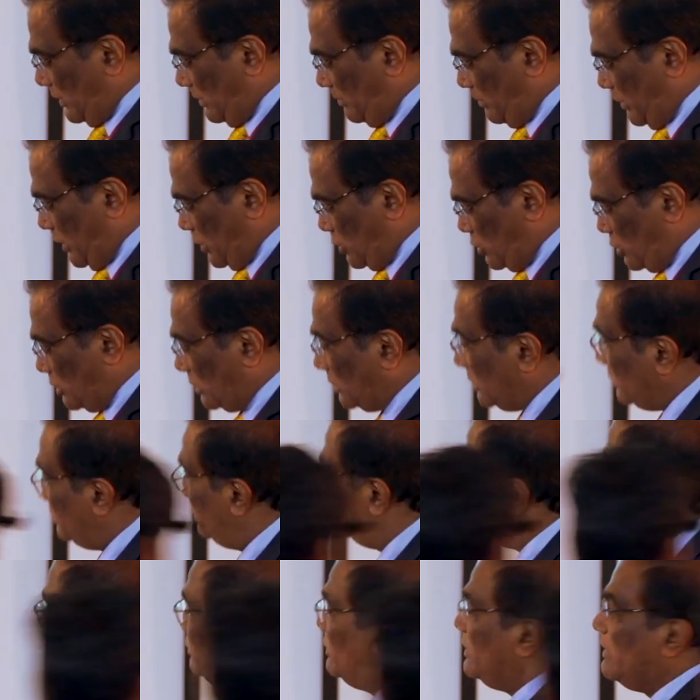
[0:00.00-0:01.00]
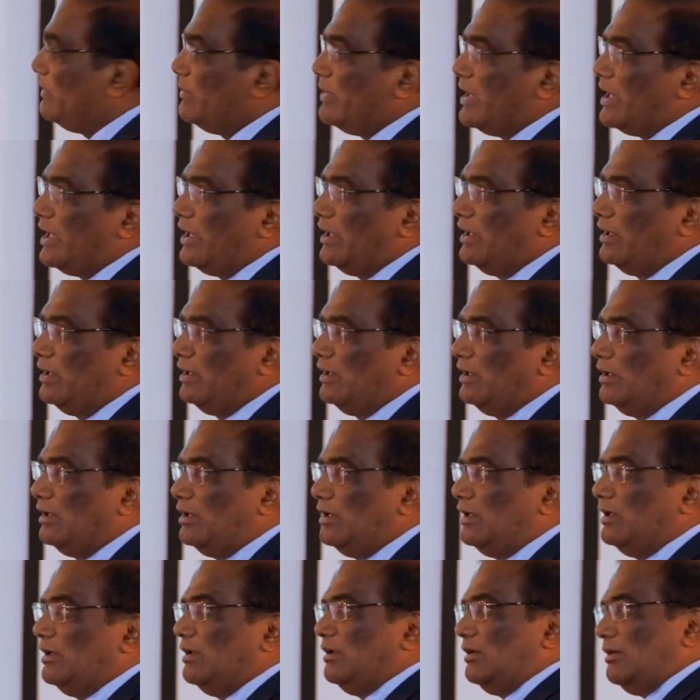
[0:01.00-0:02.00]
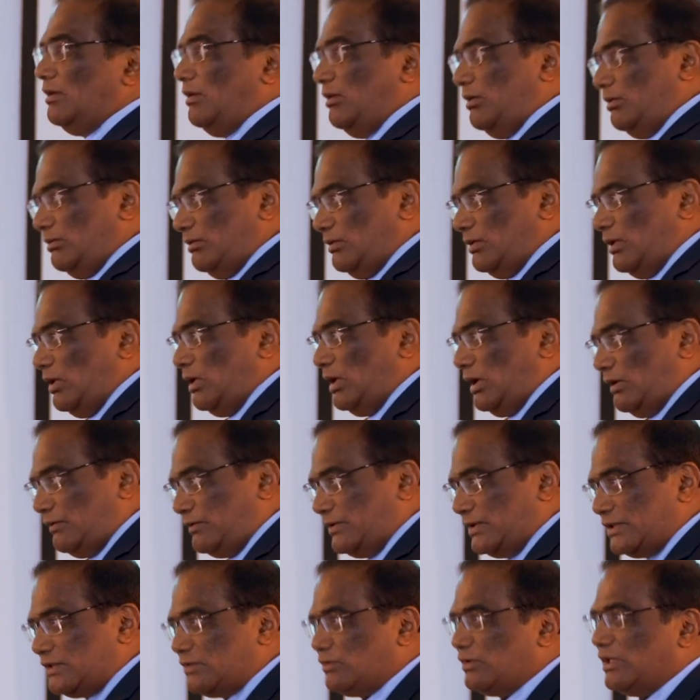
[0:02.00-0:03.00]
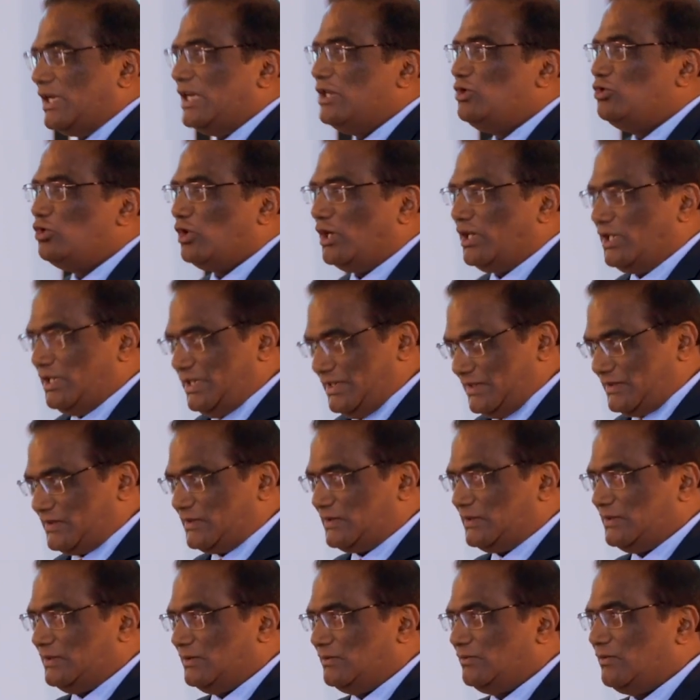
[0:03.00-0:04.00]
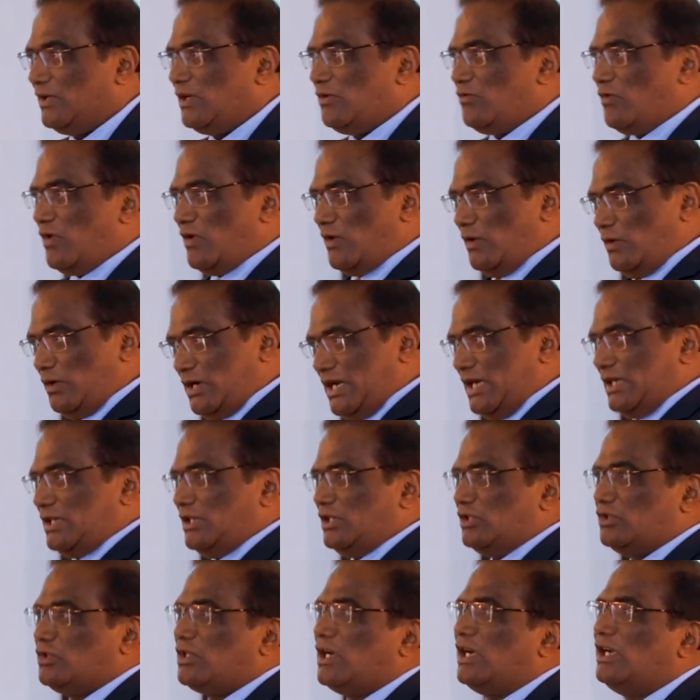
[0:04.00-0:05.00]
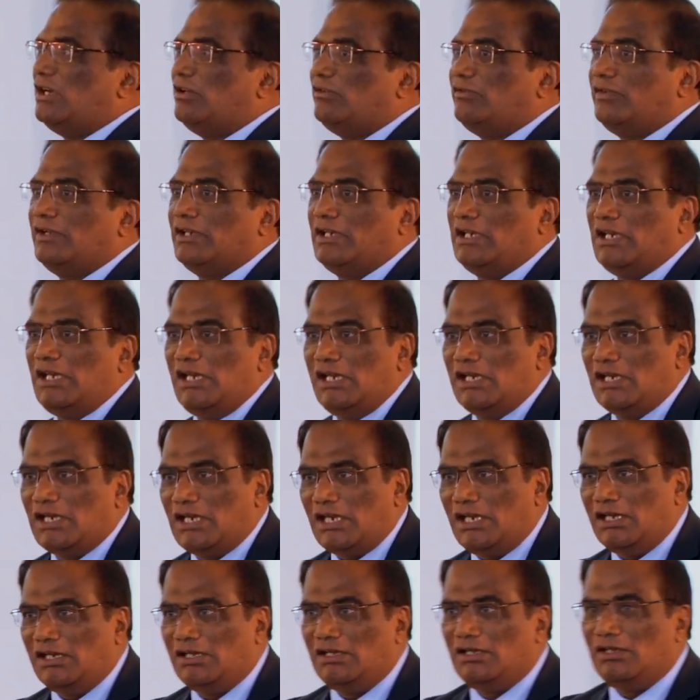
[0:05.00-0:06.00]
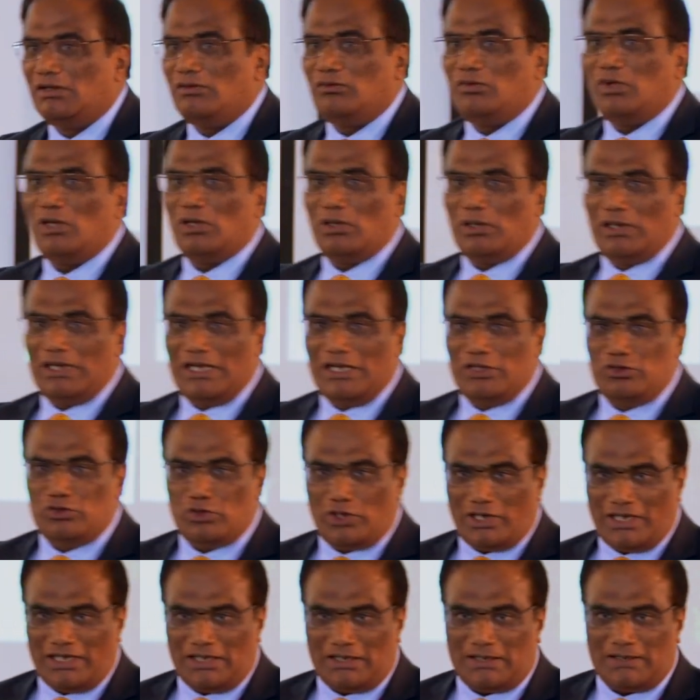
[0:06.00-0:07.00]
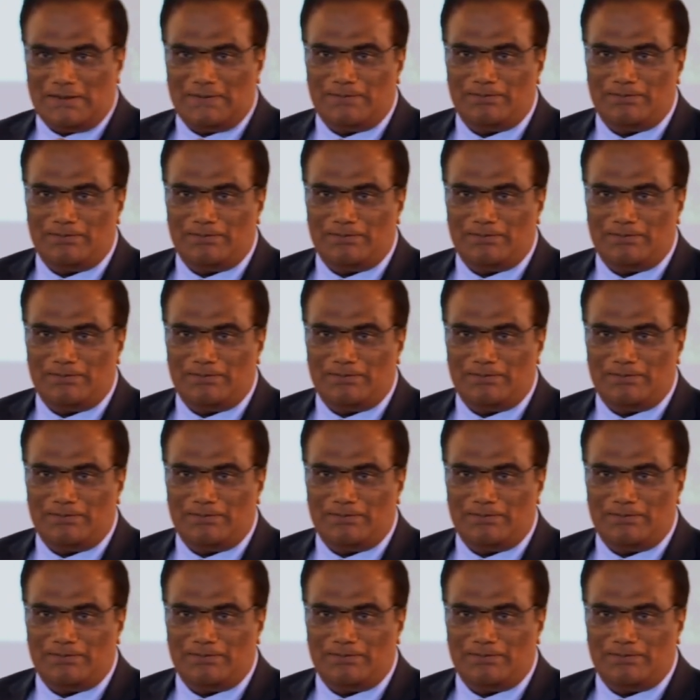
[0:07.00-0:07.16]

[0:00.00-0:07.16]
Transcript: picture. You will be, all of us enjoy this. When we look at this kind of a greenery, we all enjoy it.